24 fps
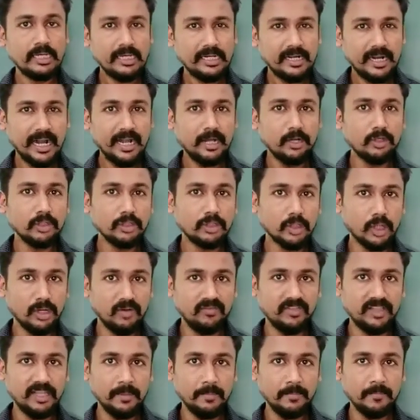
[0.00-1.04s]
Try to
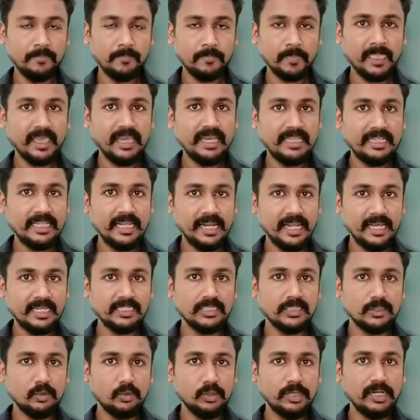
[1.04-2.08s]
solve them. In the
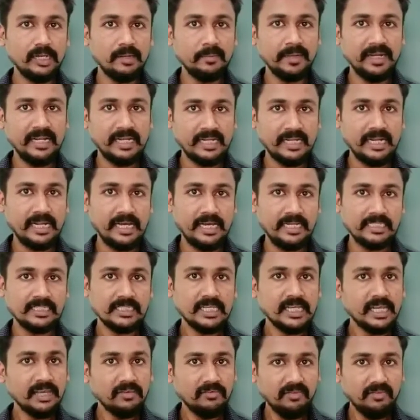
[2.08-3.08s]
next Google Meet class,